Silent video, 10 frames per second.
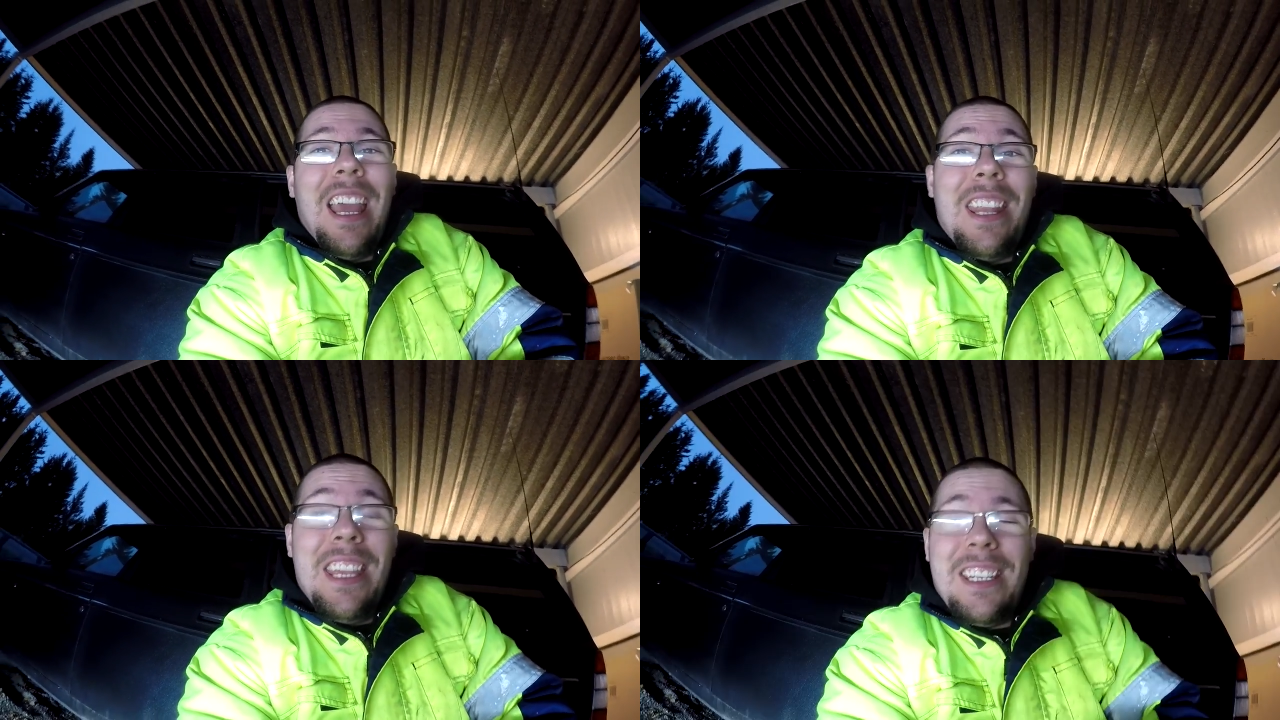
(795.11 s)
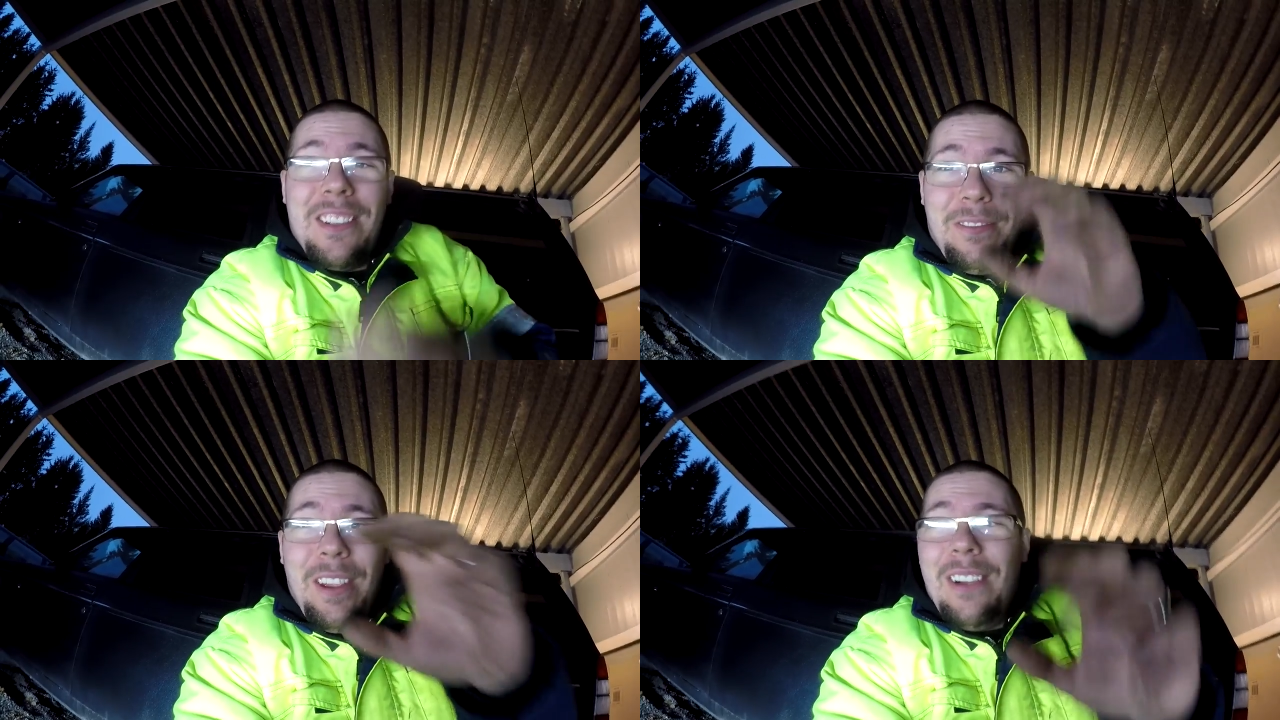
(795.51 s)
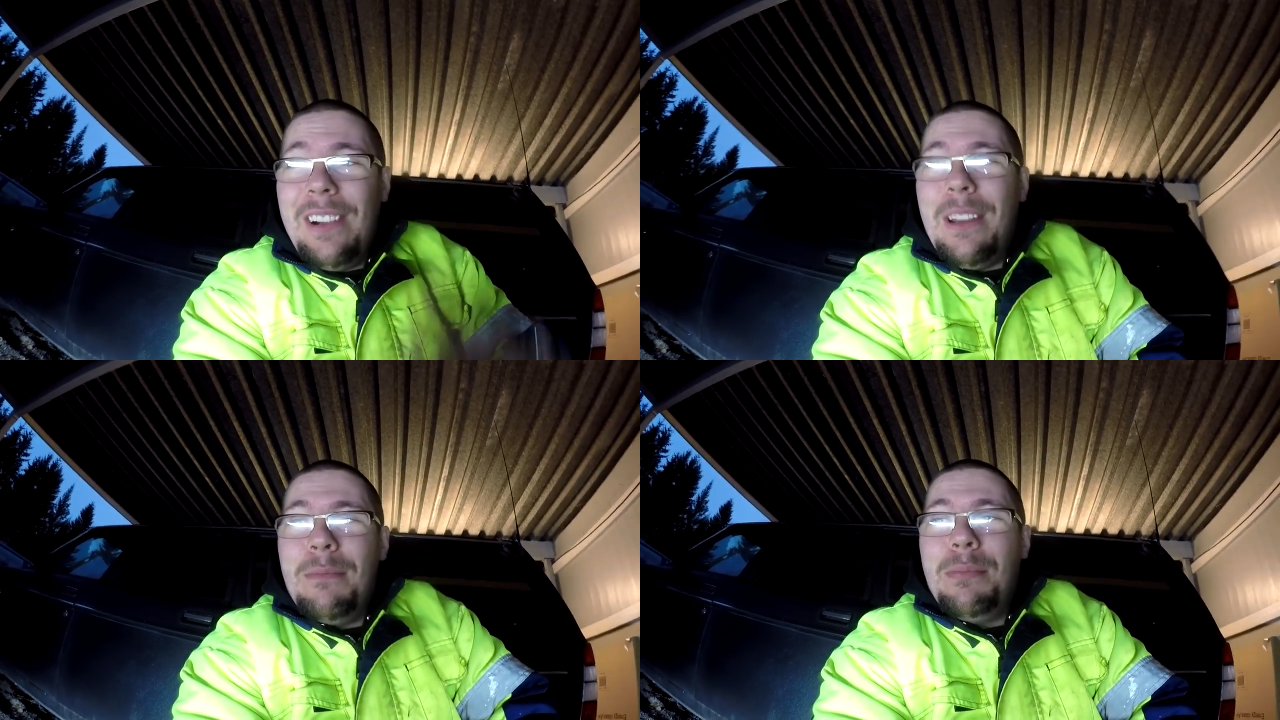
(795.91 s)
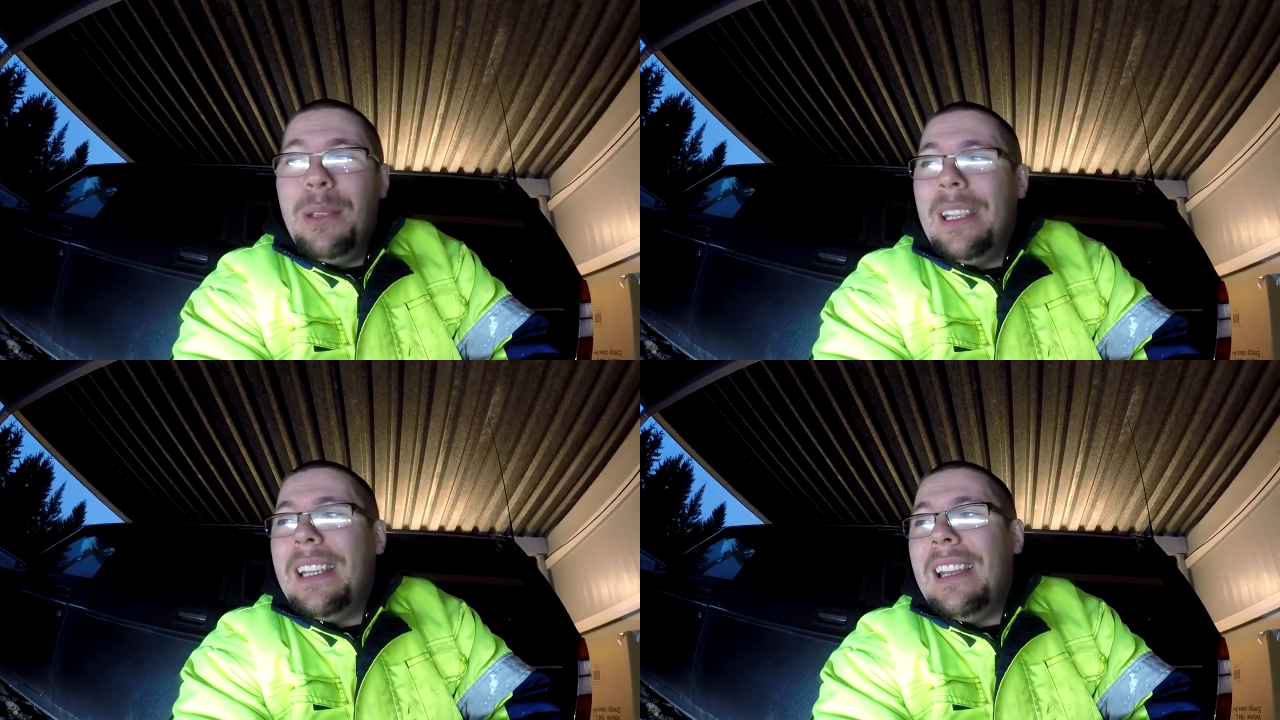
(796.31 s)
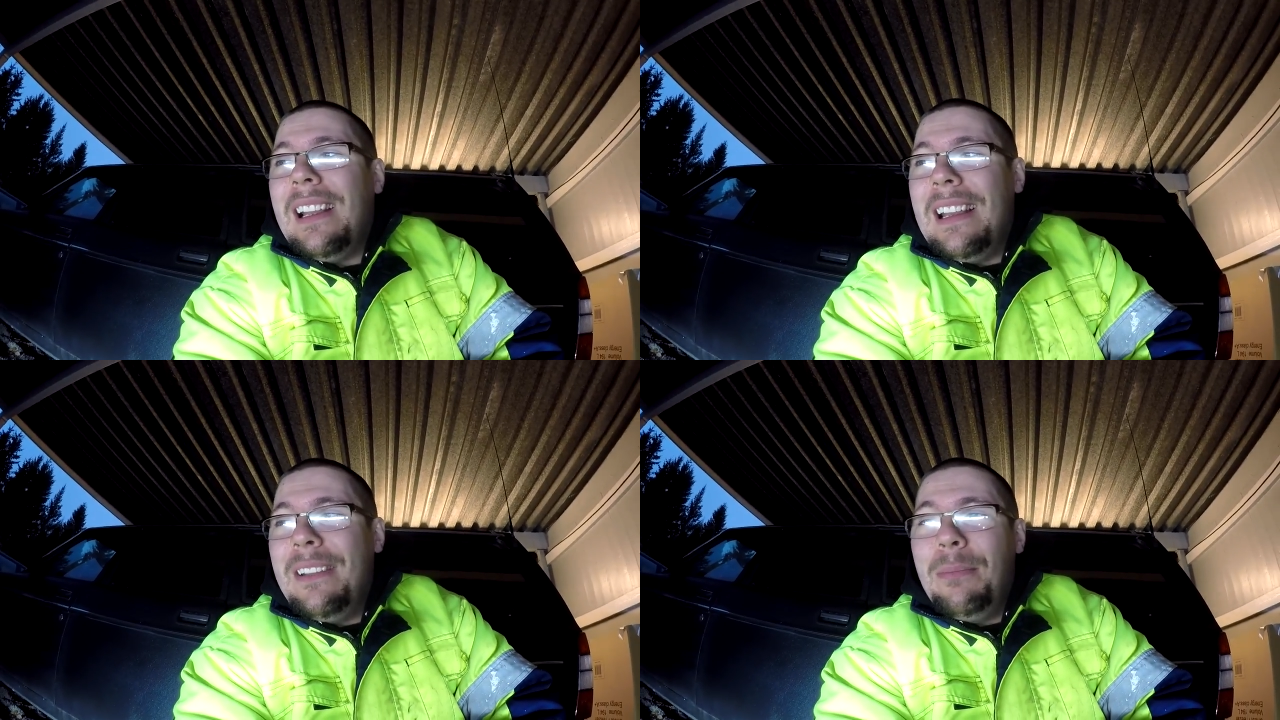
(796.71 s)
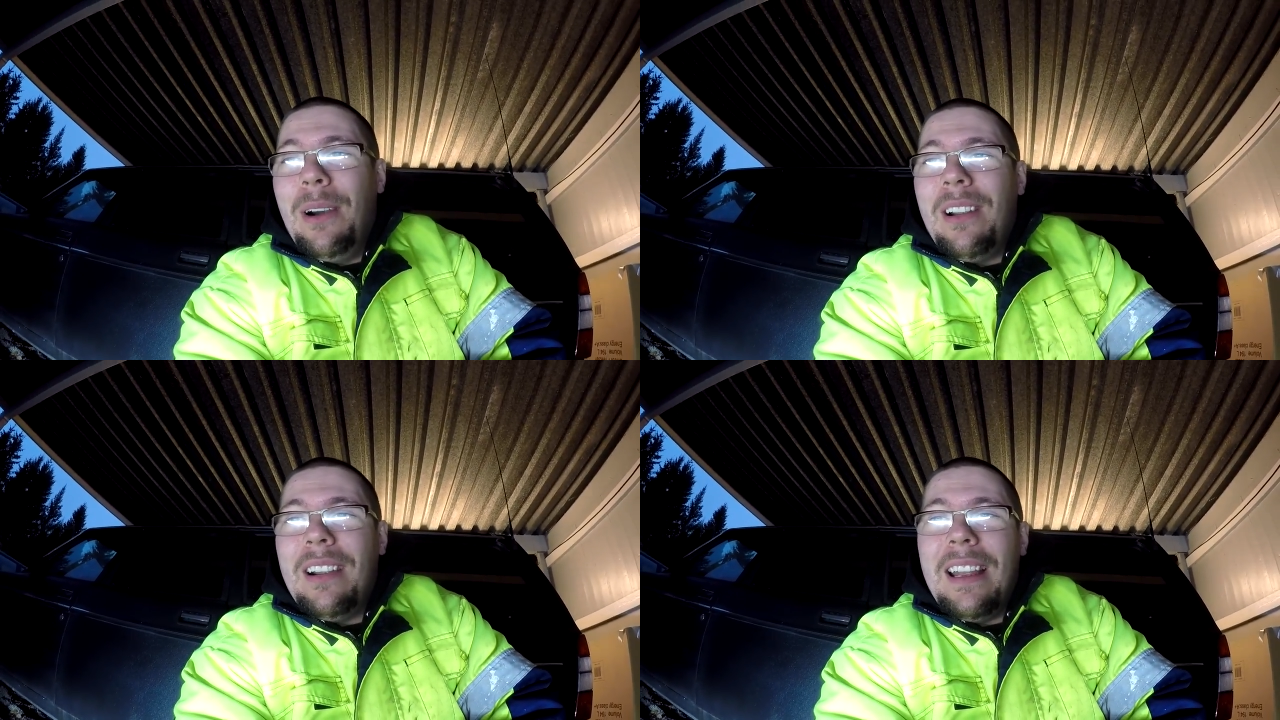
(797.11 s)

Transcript: very big LED bar,